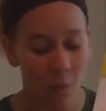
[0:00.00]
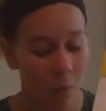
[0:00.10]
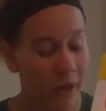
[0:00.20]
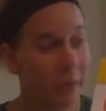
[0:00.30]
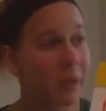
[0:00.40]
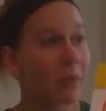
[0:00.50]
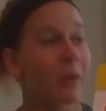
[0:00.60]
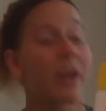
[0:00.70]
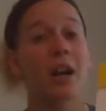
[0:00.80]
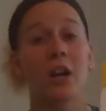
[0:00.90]
When we
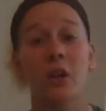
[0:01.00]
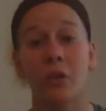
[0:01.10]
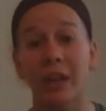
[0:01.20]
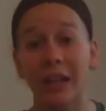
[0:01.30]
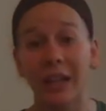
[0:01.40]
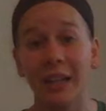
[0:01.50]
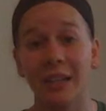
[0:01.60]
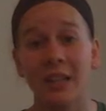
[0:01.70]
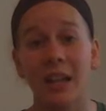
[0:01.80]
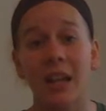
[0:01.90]
write our greetings,